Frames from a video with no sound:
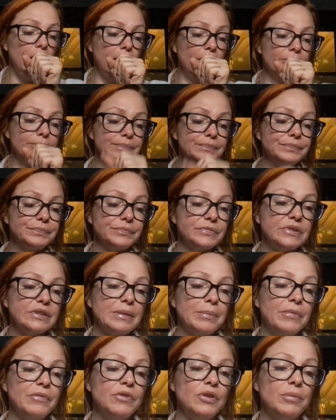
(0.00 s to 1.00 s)

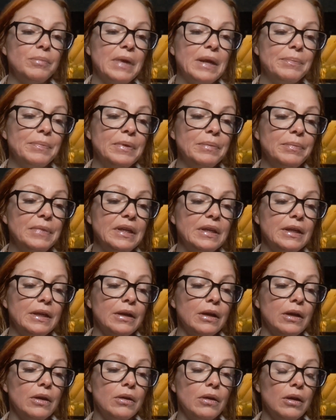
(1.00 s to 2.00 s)
Some of you might be meeting
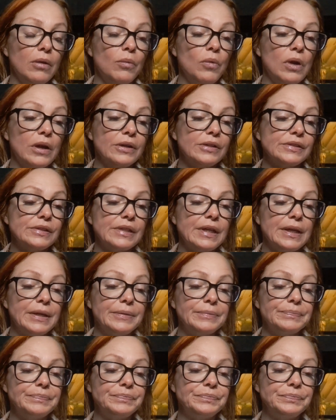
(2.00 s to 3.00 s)
a water
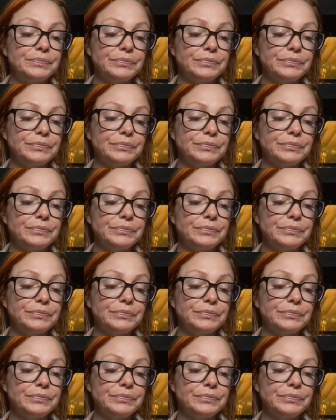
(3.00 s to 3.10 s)
sign.